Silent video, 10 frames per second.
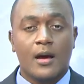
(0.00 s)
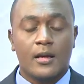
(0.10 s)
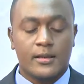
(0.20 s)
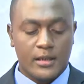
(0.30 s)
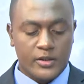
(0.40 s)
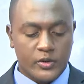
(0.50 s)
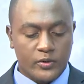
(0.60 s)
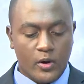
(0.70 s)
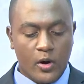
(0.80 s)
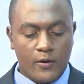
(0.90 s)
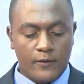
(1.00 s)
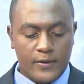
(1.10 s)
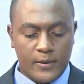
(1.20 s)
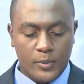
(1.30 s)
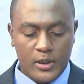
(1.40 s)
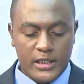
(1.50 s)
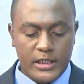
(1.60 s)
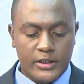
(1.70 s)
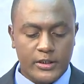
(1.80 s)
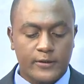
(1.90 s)
A section of the
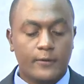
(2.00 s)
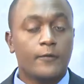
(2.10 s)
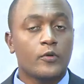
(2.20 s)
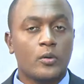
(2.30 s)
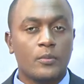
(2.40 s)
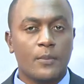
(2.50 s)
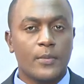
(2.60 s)
politicians from